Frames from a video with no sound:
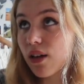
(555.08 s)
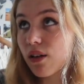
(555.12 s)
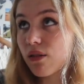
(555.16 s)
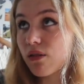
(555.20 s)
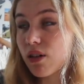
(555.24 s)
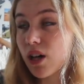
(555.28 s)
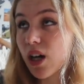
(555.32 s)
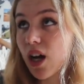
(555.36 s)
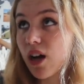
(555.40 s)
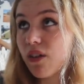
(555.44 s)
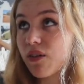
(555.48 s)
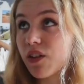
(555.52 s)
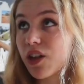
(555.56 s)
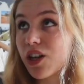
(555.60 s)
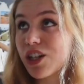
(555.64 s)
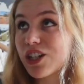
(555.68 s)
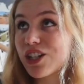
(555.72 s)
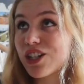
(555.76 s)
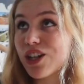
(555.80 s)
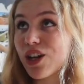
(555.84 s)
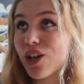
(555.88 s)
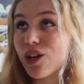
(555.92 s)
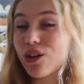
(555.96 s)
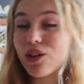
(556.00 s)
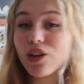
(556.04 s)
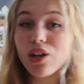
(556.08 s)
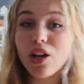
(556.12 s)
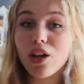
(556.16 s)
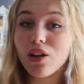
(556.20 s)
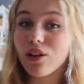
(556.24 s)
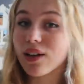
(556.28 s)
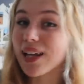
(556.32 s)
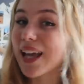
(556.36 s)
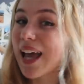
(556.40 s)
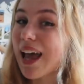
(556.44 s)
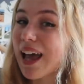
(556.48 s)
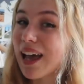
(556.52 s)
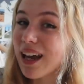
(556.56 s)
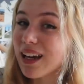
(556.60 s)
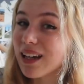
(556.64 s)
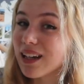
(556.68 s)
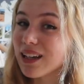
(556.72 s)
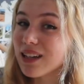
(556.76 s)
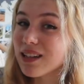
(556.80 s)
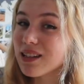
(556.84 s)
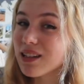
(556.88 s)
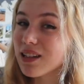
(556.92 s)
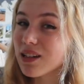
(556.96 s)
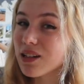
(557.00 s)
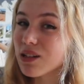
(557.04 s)
recover so you don't get any
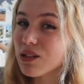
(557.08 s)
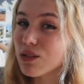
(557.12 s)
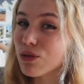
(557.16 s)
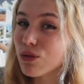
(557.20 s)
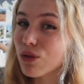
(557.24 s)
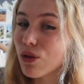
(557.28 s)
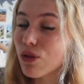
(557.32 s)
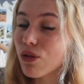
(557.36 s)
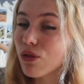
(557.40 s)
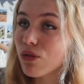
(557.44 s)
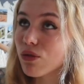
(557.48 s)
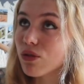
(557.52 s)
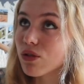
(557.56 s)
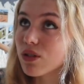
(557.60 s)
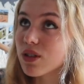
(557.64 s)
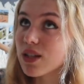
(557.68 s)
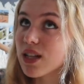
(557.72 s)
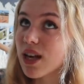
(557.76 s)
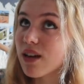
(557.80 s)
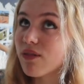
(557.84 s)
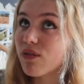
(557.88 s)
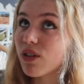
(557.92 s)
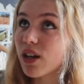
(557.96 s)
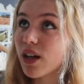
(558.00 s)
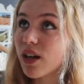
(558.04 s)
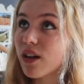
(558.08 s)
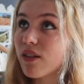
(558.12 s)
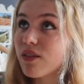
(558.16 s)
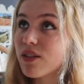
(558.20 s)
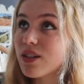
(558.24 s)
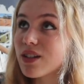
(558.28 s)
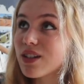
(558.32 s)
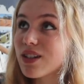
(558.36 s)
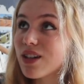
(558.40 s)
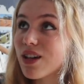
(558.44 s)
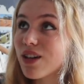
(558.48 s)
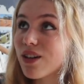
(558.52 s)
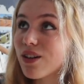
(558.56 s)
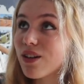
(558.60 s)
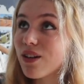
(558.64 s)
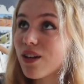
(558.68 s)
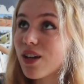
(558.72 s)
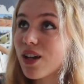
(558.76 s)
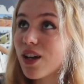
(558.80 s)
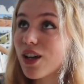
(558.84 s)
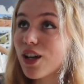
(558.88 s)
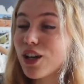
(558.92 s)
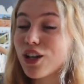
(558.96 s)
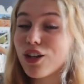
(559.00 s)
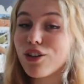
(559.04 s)
eating disorder thoughts, and recover so
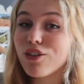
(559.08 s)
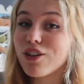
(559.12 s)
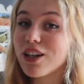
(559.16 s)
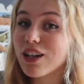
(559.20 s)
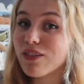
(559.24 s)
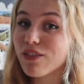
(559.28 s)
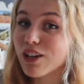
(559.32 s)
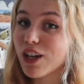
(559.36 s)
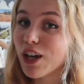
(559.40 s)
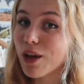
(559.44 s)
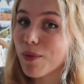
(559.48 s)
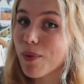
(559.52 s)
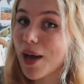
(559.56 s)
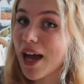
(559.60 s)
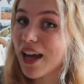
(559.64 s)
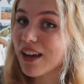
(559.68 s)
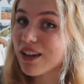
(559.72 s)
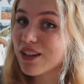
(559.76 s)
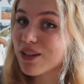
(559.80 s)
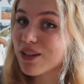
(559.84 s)
you never go back